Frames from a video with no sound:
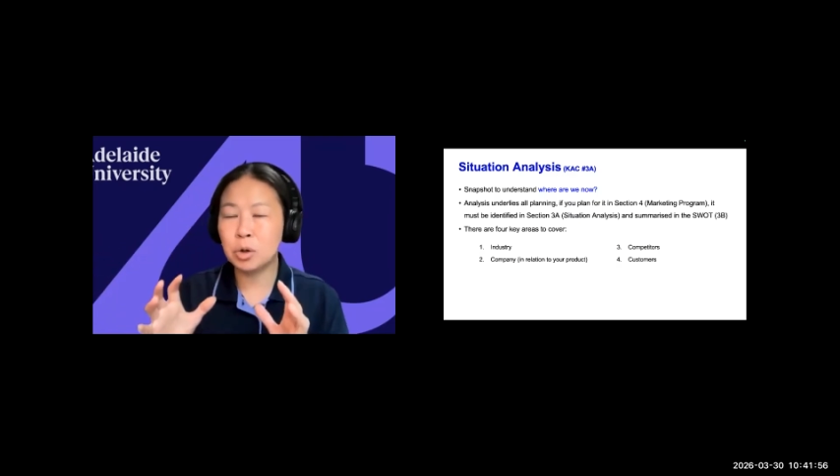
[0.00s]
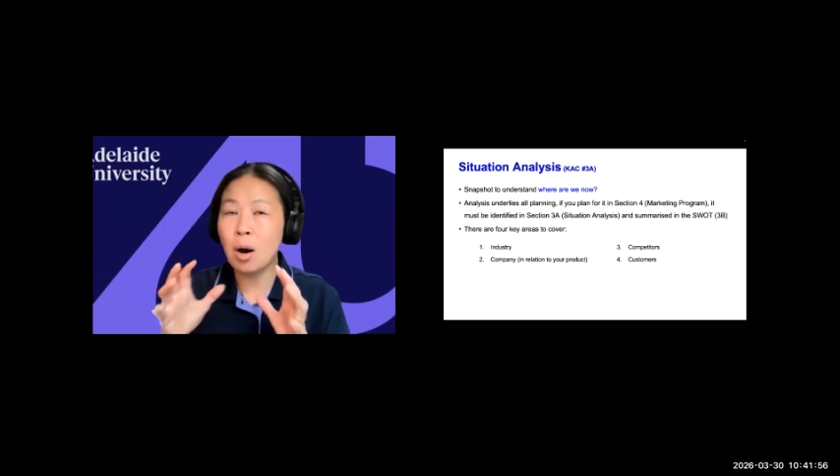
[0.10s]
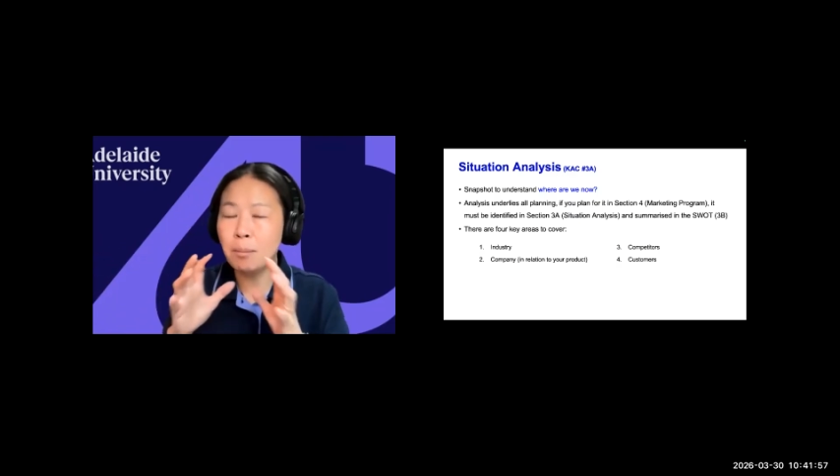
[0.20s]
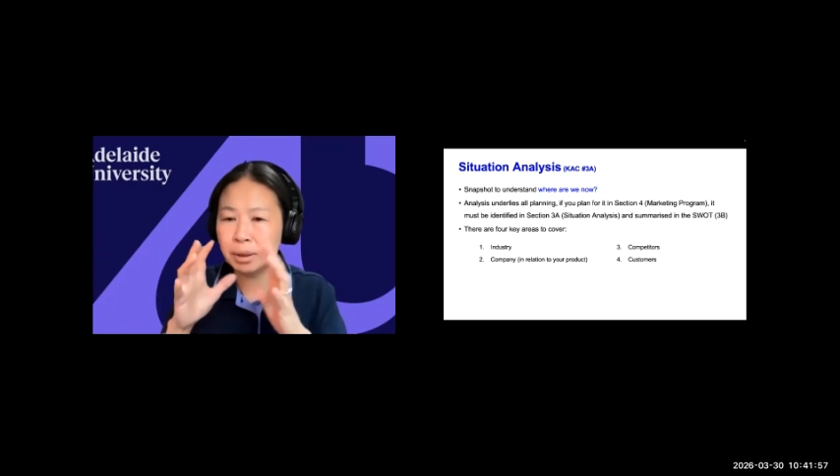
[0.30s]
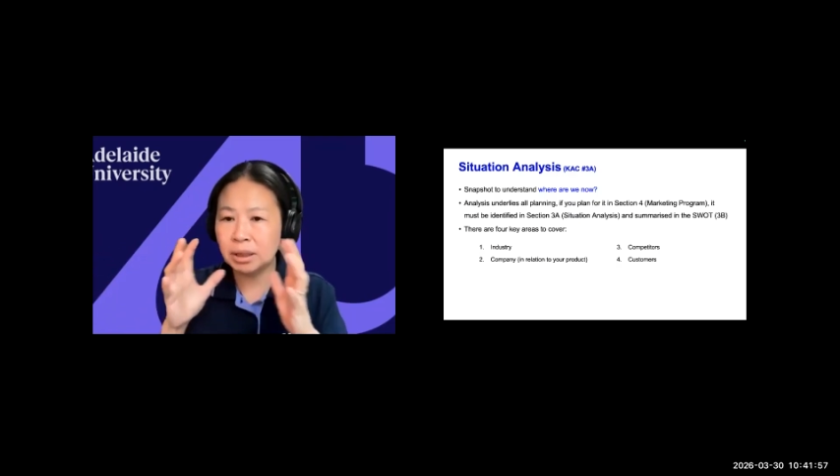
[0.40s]

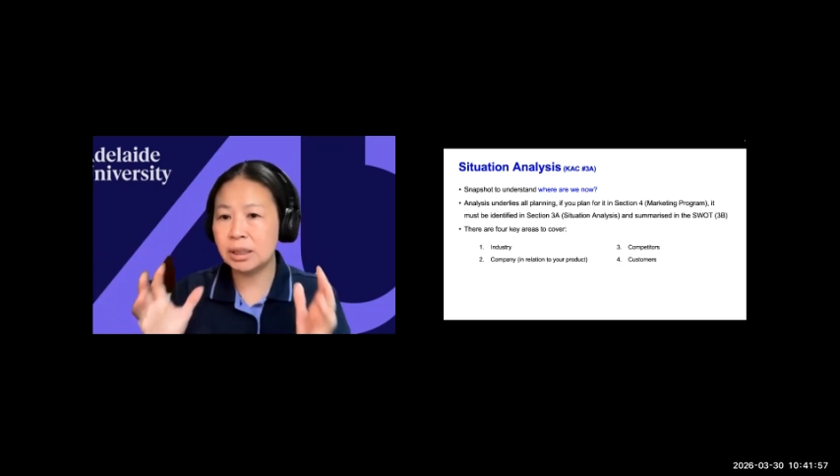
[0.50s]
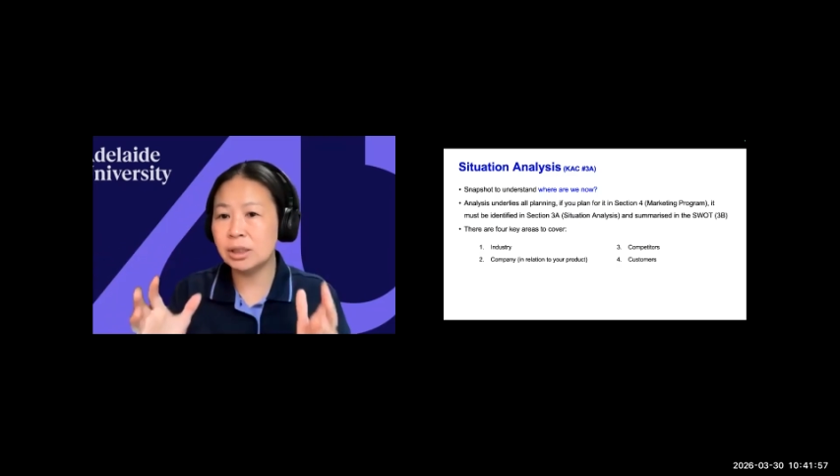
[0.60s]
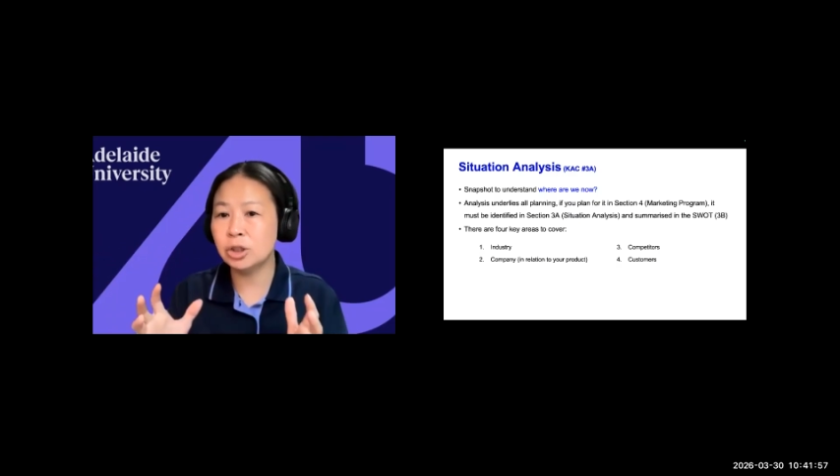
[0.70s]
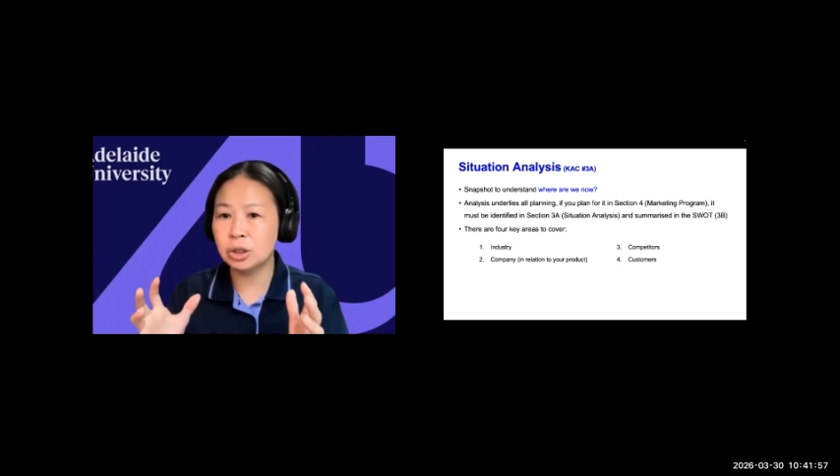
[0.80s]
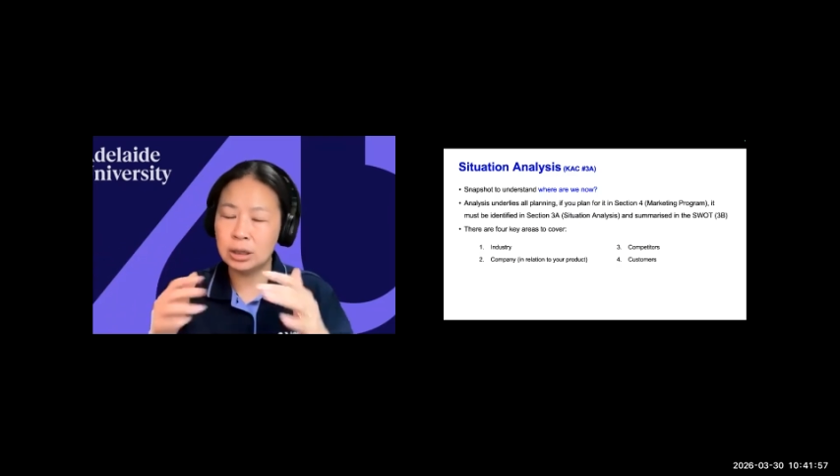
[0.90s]

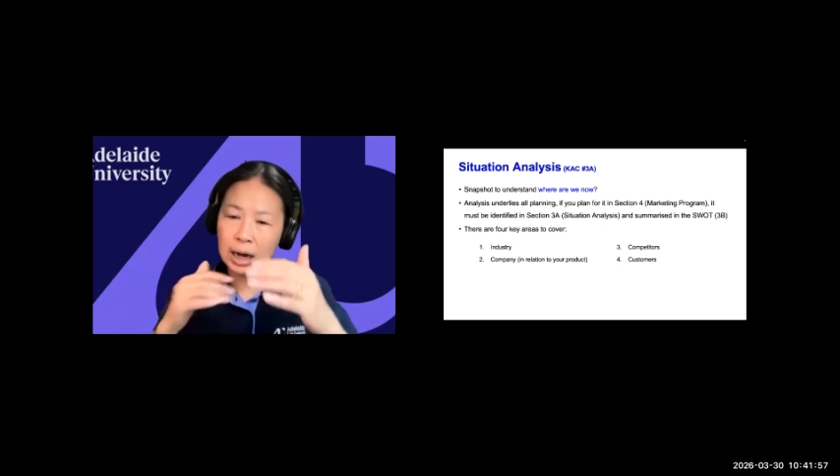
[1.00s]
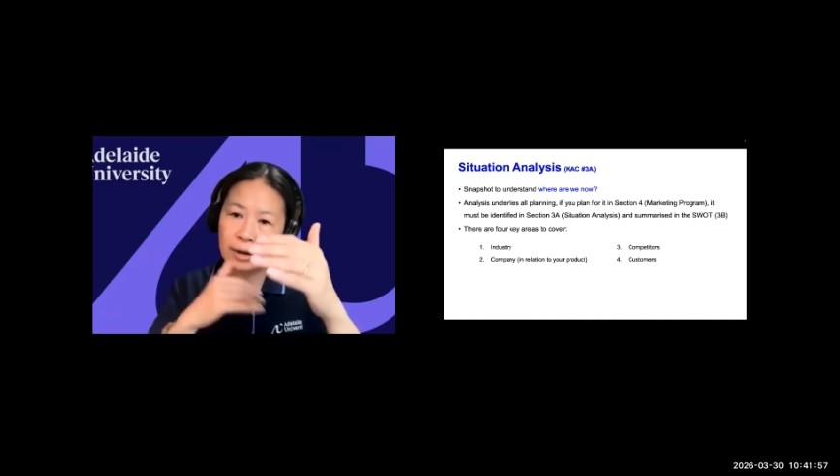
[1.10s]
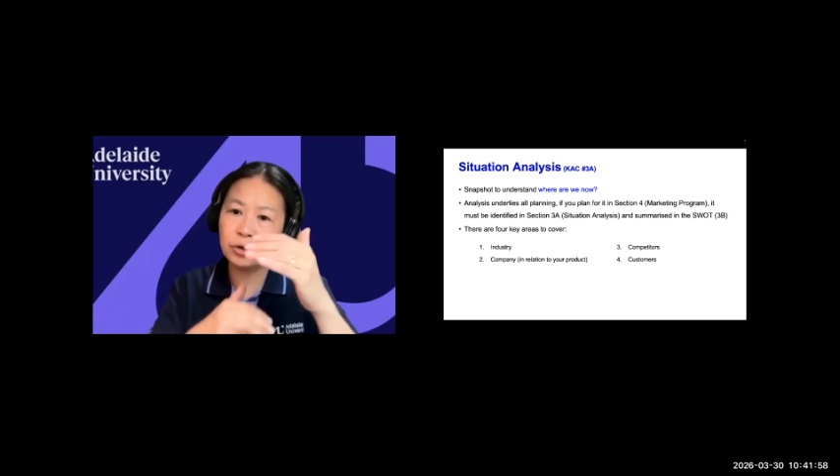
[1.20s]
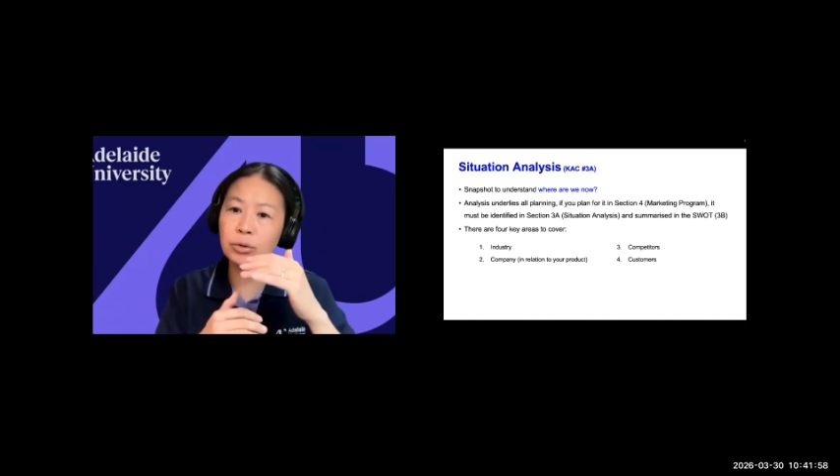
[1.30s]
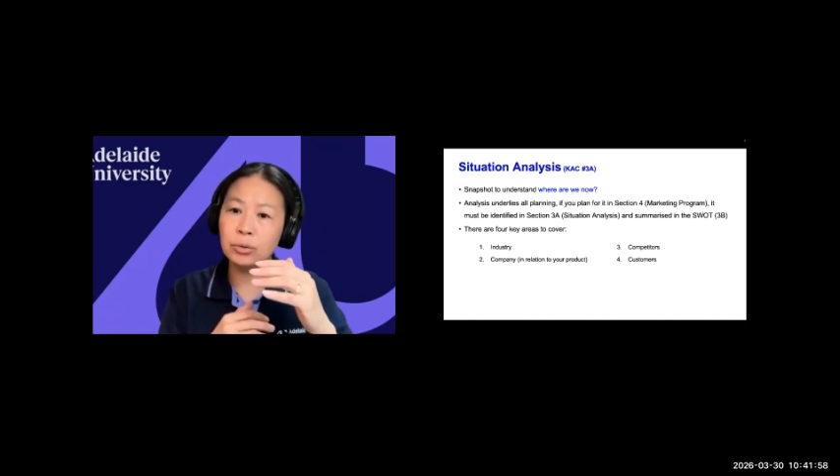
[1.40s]
competition are
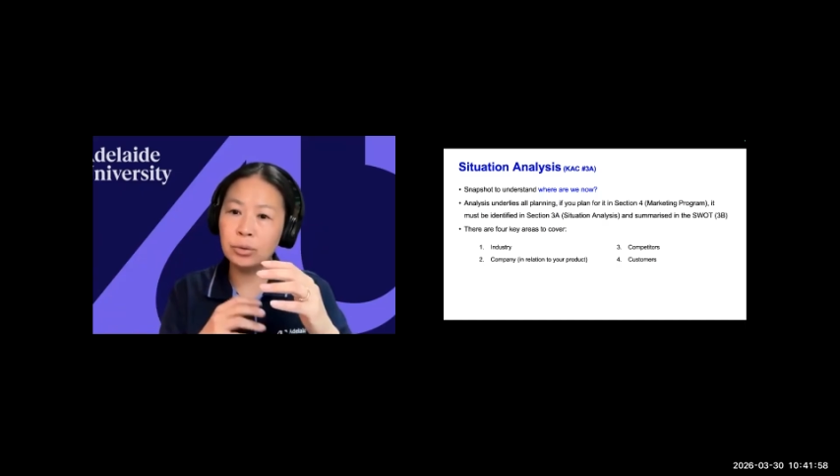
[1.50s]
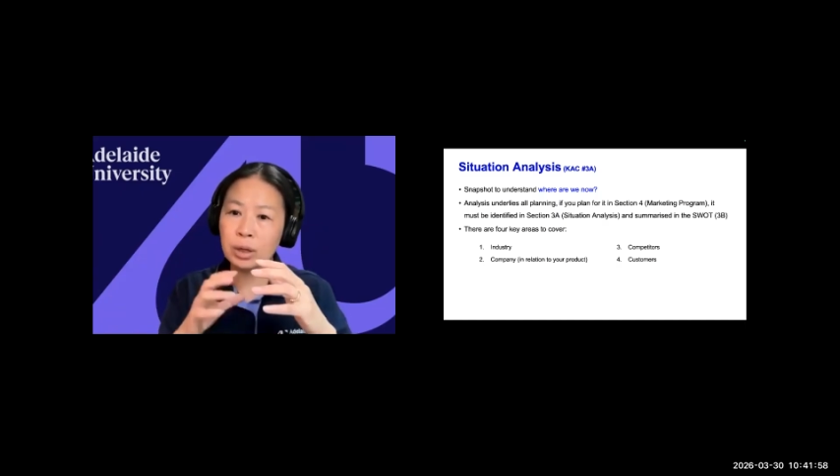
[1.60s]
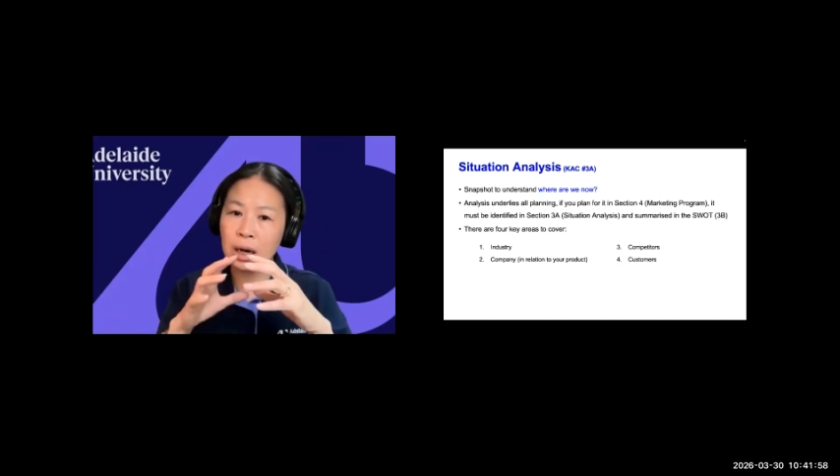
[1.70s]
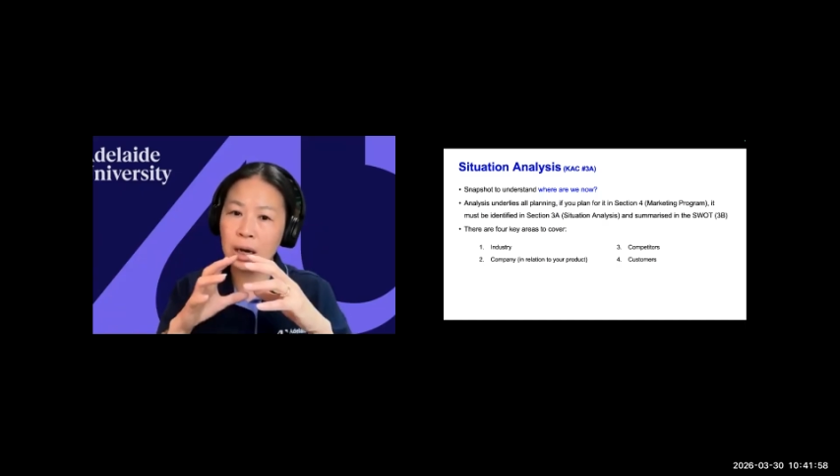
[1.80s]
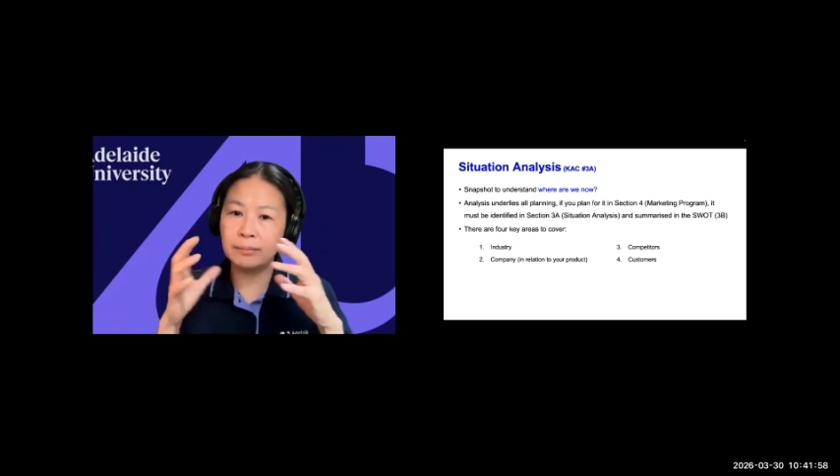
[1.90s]
you